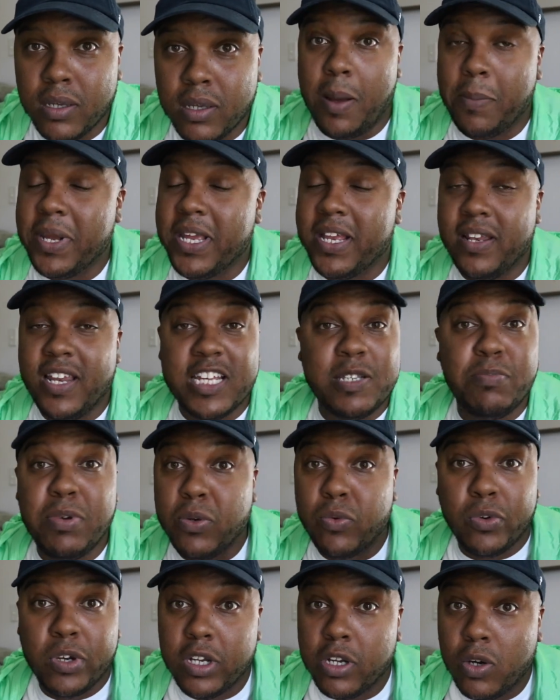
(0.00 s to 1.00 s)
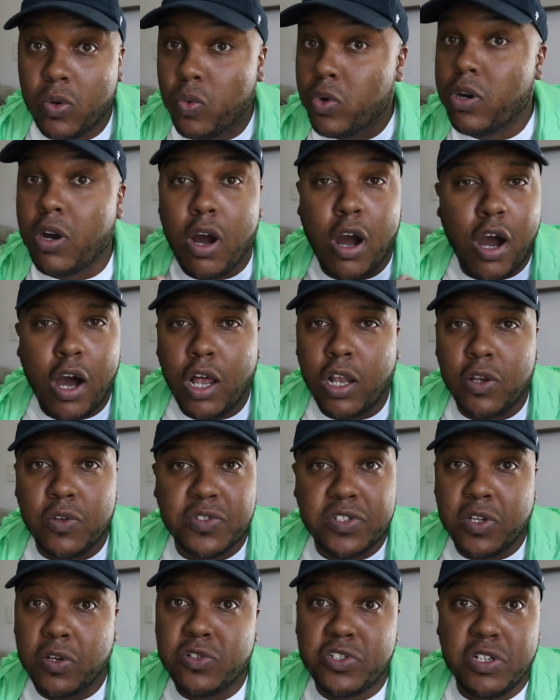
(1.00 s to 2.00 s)
I mean, let's be real, we're all on
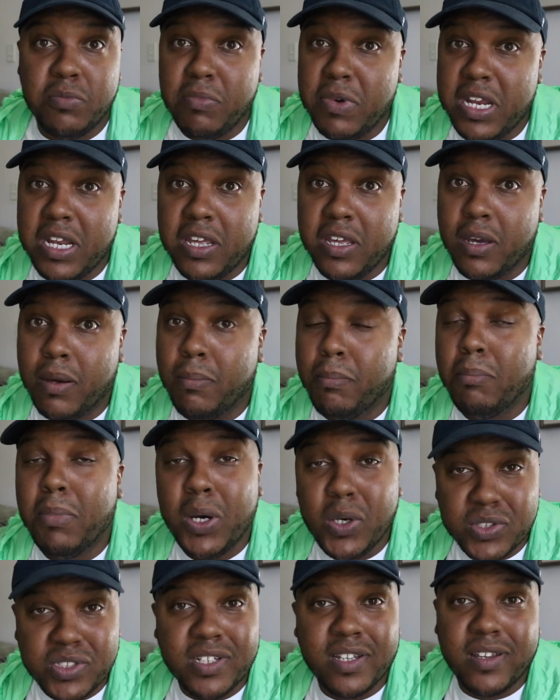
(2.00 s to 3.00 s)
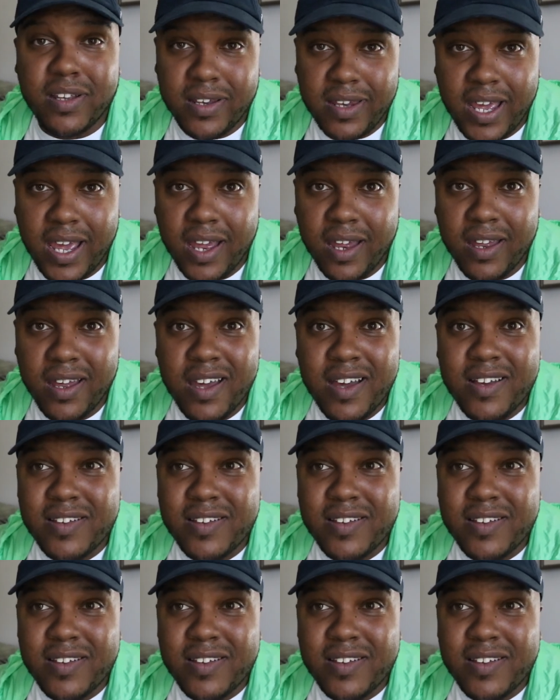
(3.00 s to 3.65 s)
social media most of the day.